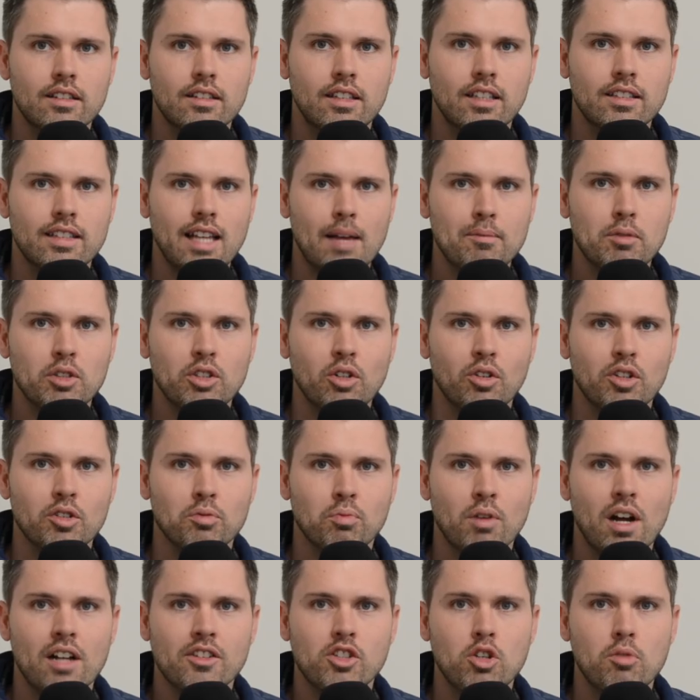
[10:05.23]
This episode is
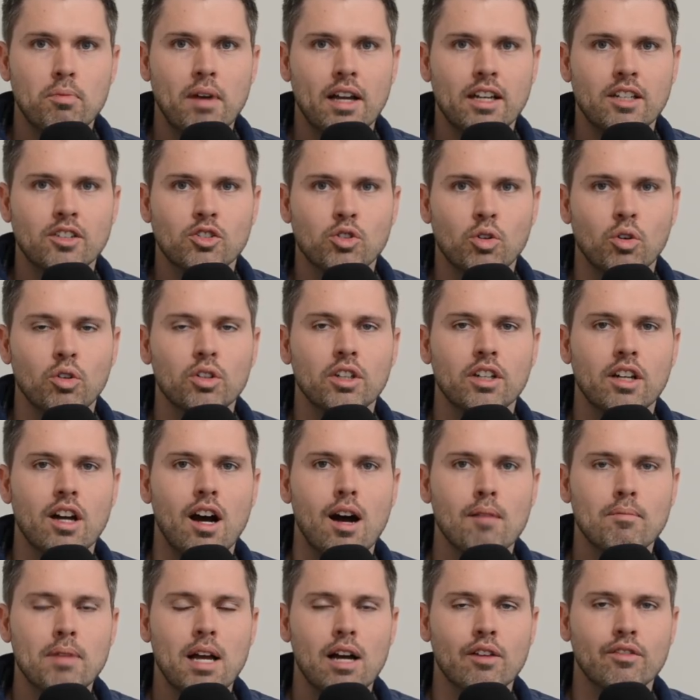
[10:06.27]
brought to you by Control and
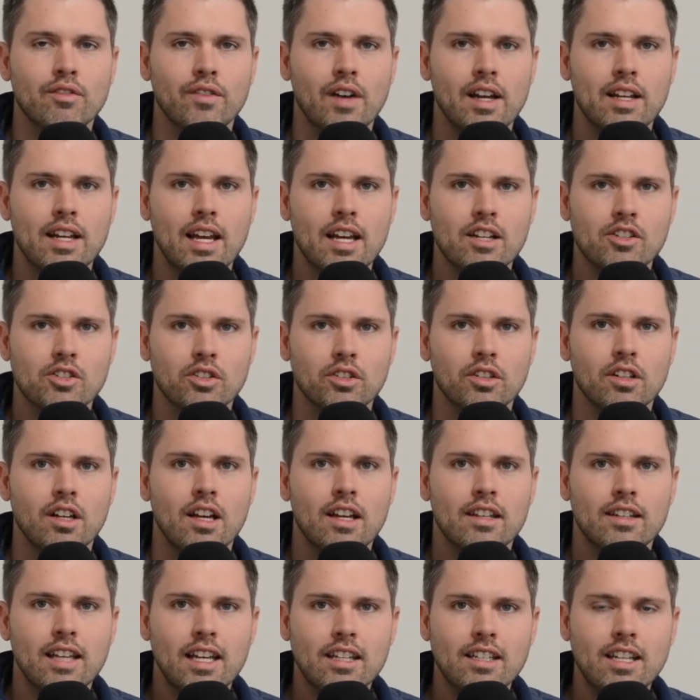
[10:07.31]
Compound Financial.
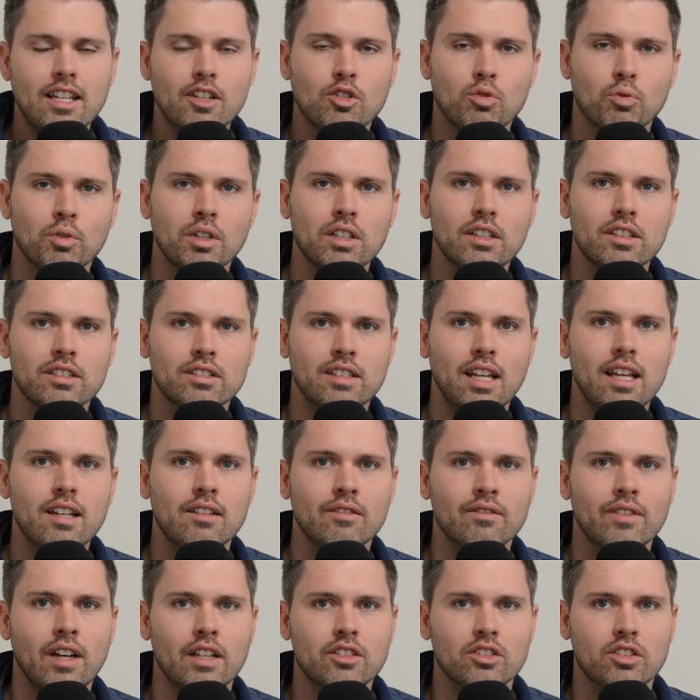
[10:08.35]
They teach real estate
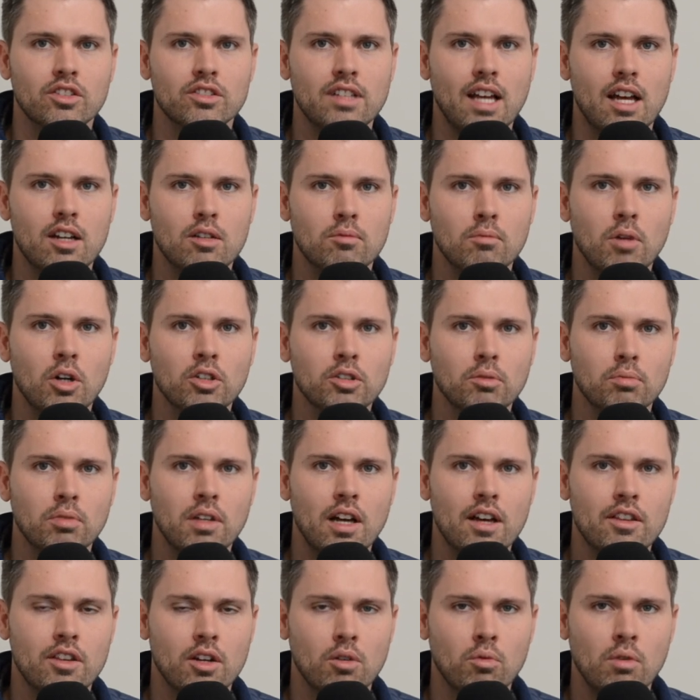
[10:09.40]
investors how to
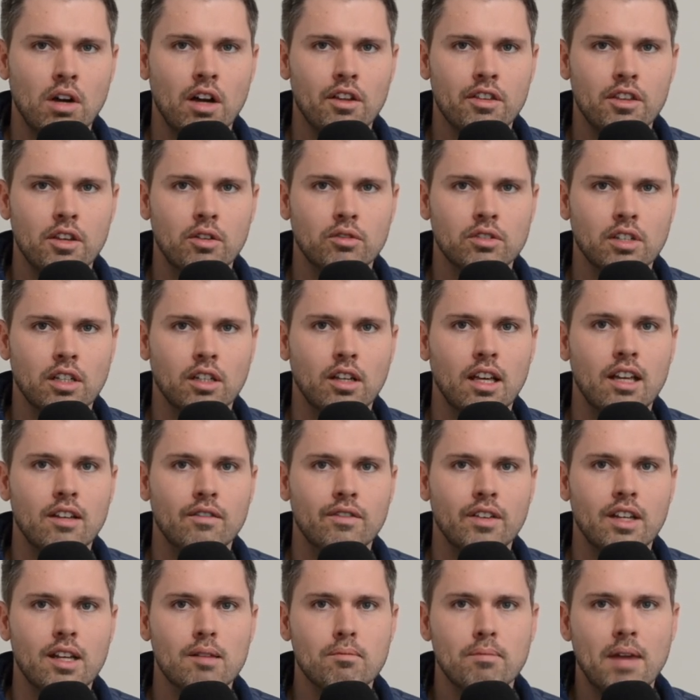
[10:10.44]
multiply their wealth using
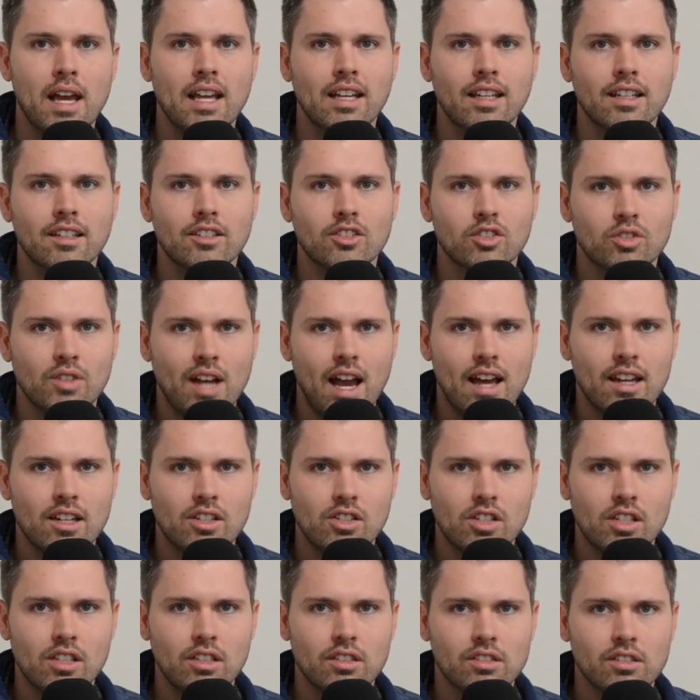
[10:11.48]
infinite banking
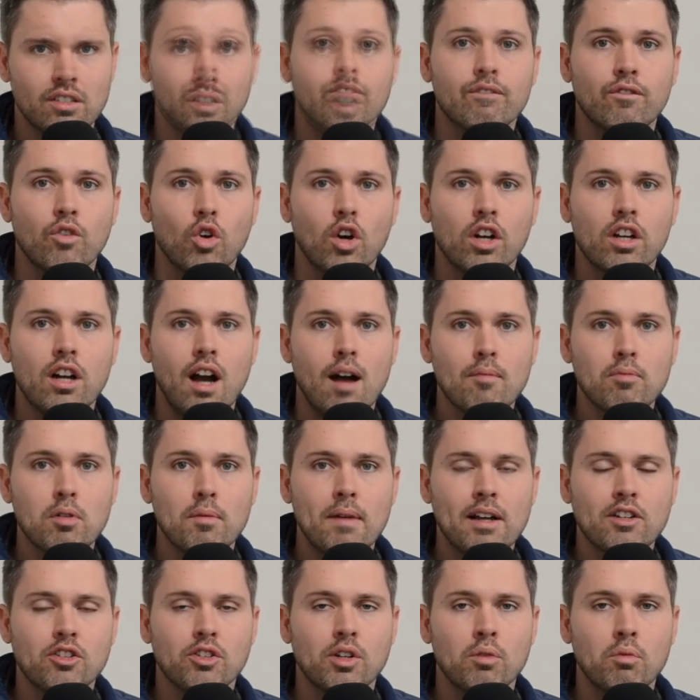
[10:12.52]
strategies. For a
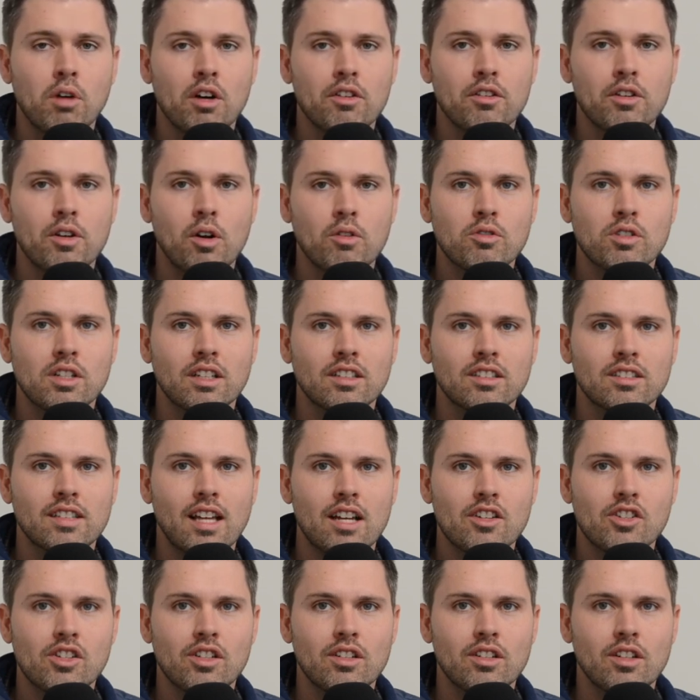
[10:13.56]
complimentary wealth coaching
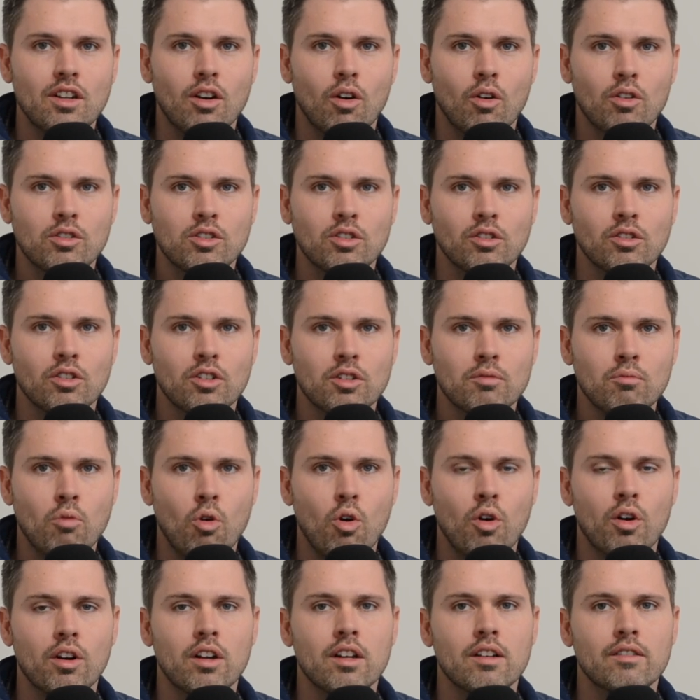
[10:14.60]
session or to learn
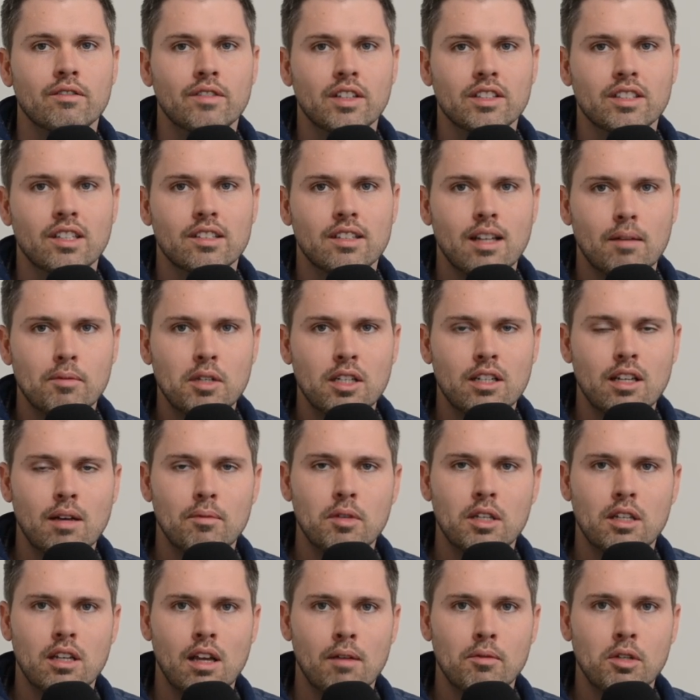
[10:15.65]
more, visit
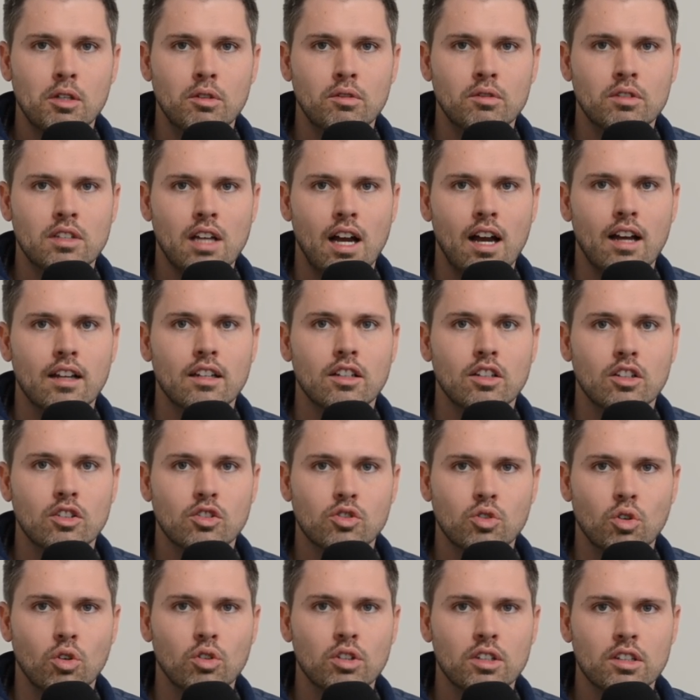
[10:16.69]

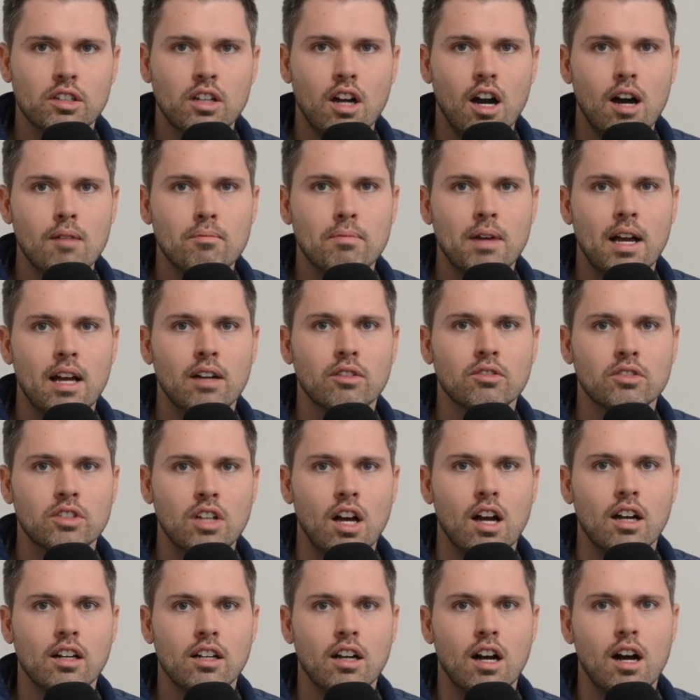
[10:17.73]

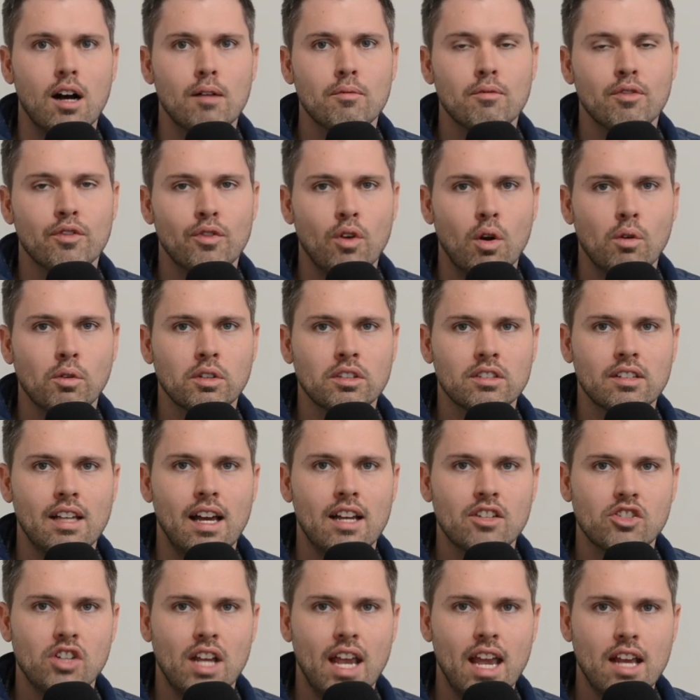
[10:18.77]
www.controlandcompound.com forward
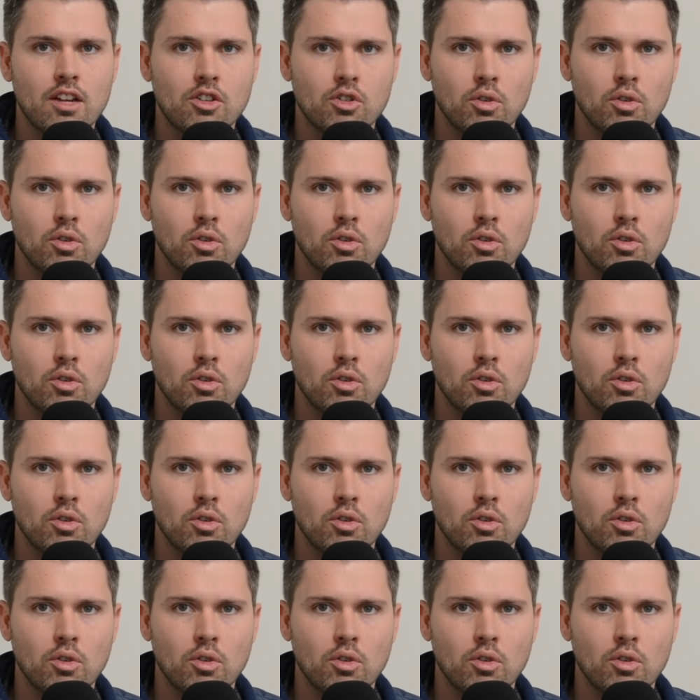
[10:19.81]
slash Andrew